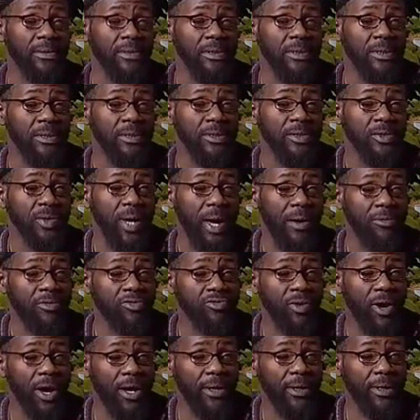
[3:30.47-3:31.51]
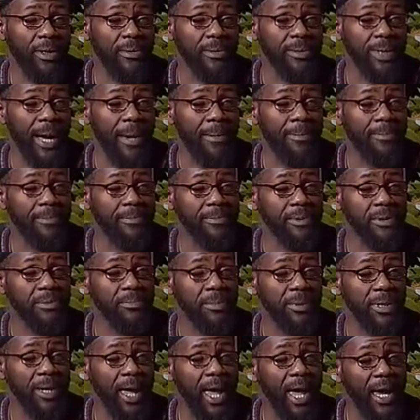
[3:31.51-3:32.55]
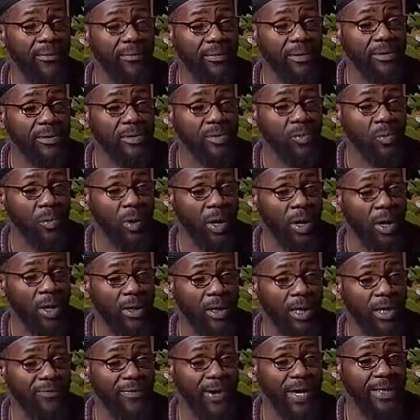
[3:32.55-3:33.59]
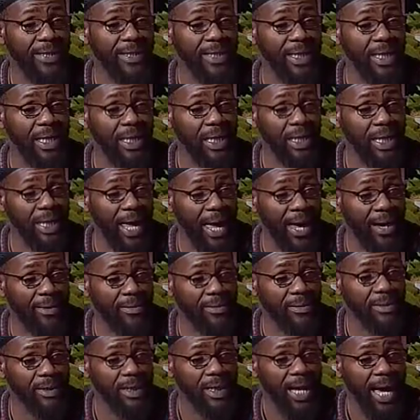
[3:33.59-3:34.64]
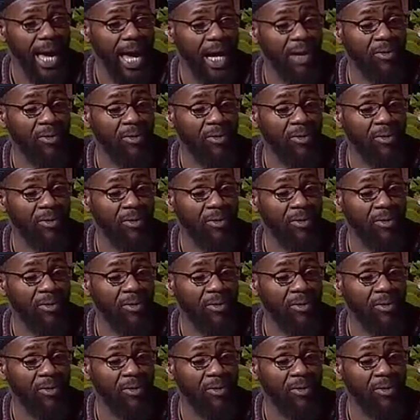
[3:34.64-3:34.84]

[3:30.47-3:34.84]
Mm-hmm. So I was trying to adopt some behavior to where if I did get out, mm-hmm.